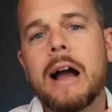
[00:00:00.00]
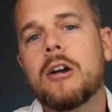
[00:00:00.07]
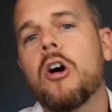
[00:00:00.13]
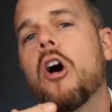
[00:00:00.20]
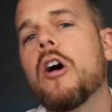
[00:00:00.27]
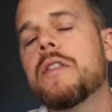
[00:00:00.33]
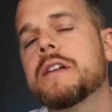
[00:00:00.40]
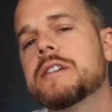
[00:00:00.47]
I
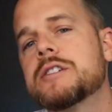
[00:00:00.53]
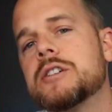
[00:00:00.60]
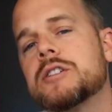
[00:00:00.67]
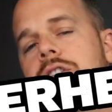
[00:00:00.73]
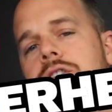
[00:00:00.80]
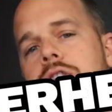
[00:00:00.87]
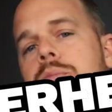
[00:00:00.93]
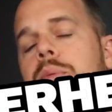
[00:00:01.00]
call this your
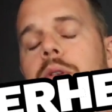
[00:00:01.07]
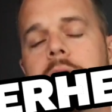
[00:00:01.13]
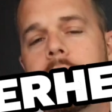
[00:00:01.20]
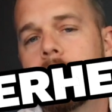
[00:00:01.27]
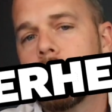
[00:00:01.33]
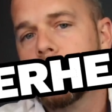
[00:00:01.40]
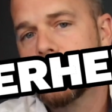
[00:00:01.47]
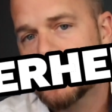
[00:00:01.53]

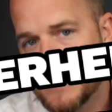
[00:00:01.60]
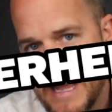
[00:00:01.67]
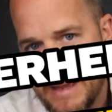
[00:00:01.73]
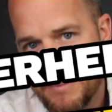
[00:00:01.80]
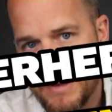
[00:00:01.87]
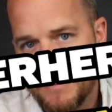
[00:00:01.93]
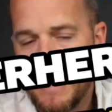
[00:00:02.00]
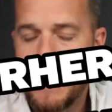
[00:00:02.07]
superhero statement,